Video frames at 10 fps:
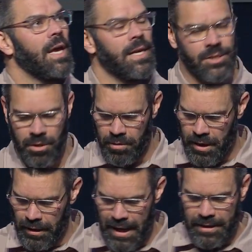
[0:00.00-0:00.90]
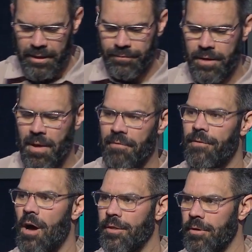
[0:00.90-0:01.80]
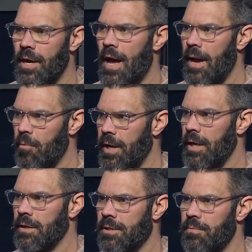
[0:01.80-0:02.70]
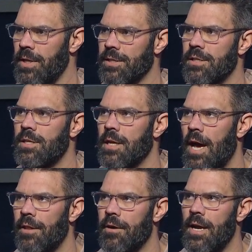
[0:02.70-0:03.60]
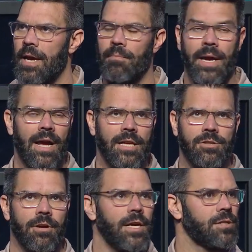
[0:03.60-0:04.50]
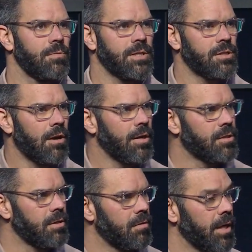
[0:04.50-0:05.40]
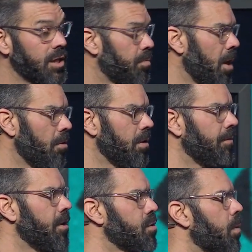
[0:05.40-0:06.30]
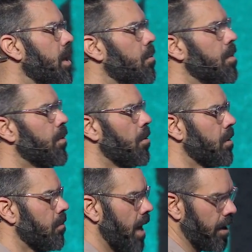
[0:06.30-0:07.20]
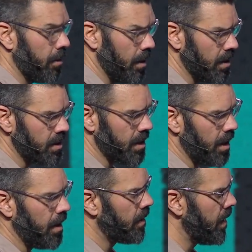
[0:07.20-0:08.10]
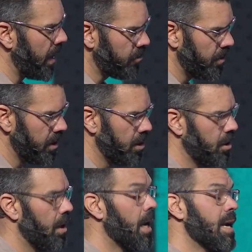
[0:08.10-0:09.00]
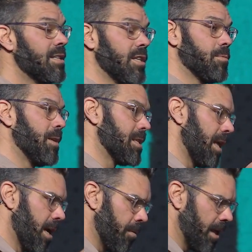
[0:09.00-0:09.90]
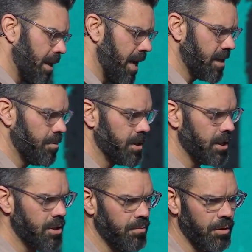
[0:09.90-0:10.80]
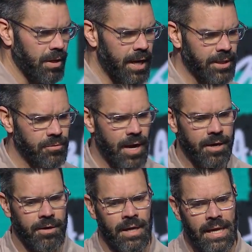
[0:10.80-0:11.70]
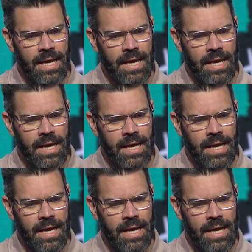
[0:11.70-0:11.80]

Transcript: And so collectively, my father and I went into business together, and by God's grace, we started to explode. The first week, we broke the record in the city, hit the next position. Six months later, we hit the next position, broke the next record.